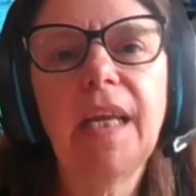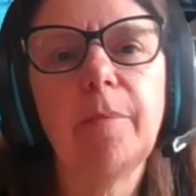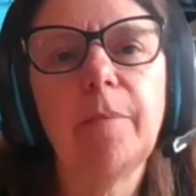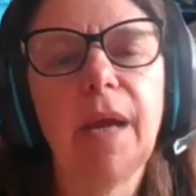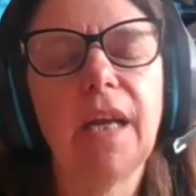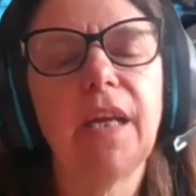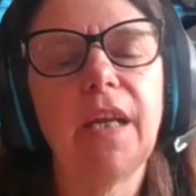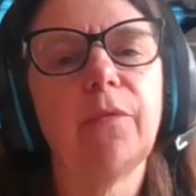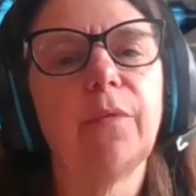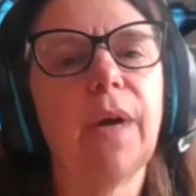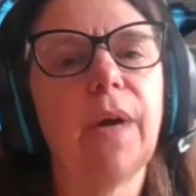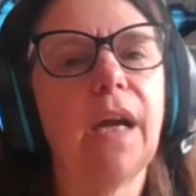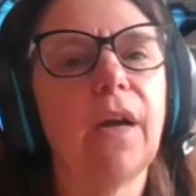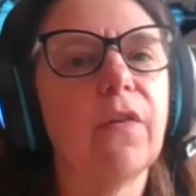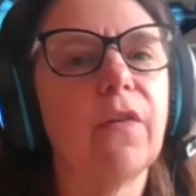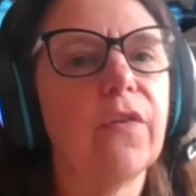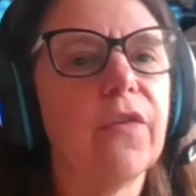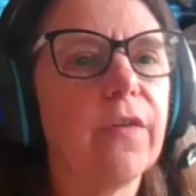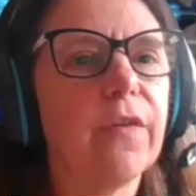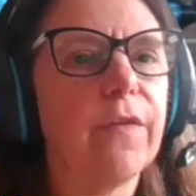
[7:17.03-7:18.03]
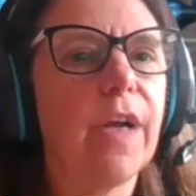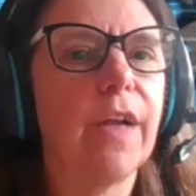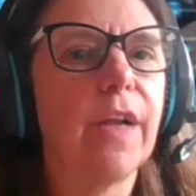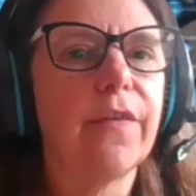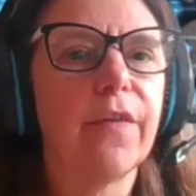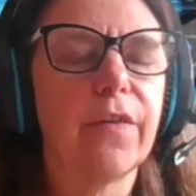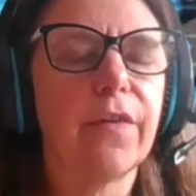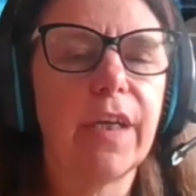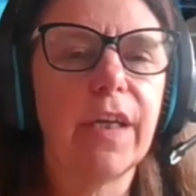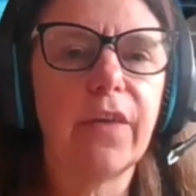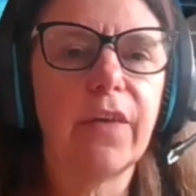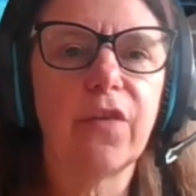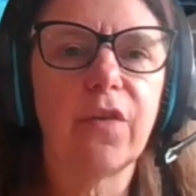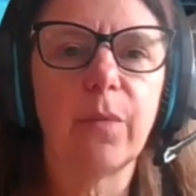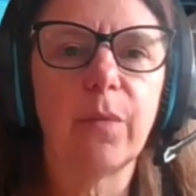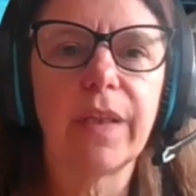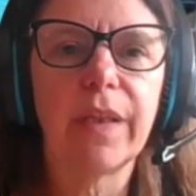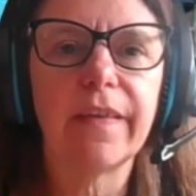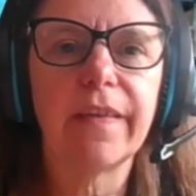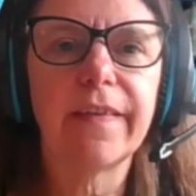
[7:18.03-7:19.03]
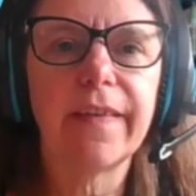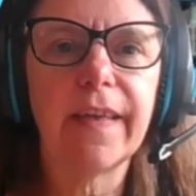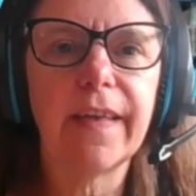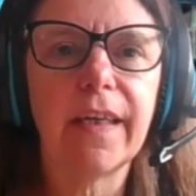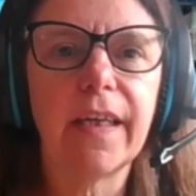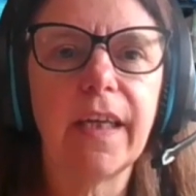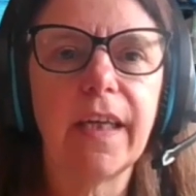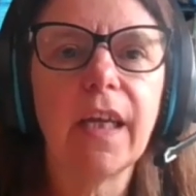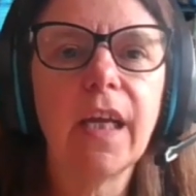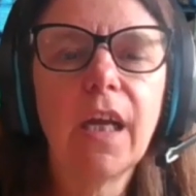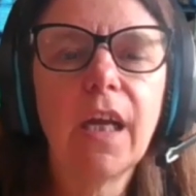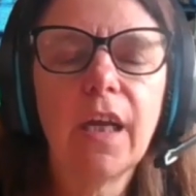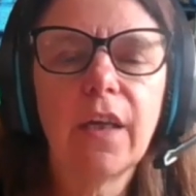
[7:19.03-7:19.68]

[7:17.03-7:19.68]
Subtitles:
many rounds of consultation with the city